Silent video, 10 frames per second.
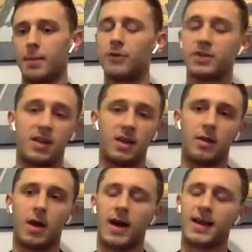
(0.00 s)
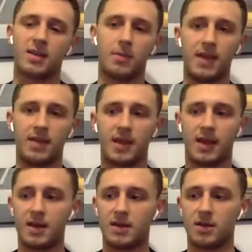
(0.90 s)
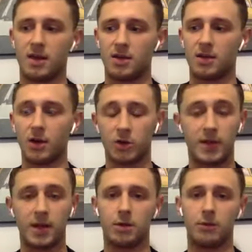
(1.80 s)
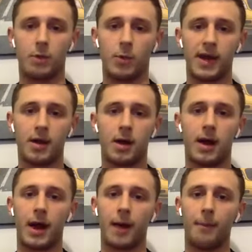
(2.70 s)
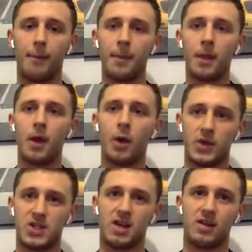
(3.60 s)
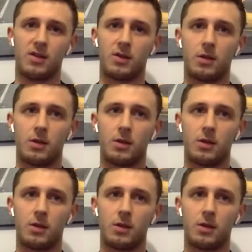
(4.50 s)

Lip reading: obviously I guess the main thing is you've got speed on the runway, which is,